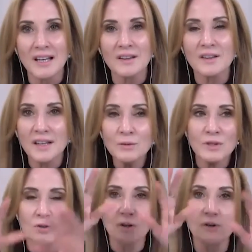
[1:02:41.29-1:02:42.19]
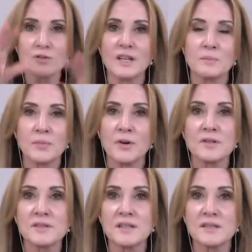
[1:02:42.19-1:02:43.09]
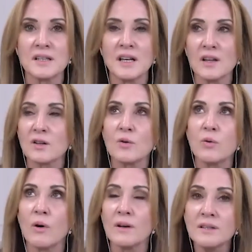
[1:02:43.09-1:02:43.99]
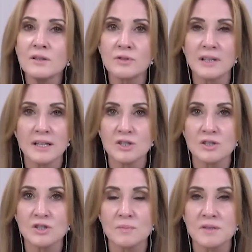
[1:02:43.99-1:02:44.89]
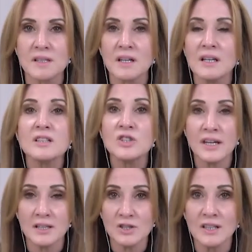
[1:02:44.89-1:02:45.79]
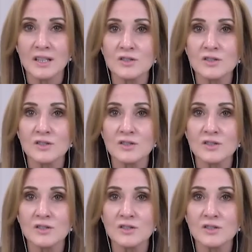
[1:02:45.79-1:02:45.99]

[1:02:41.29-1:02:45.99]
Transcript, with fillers: And then when you go through that process, the quality of relationships change.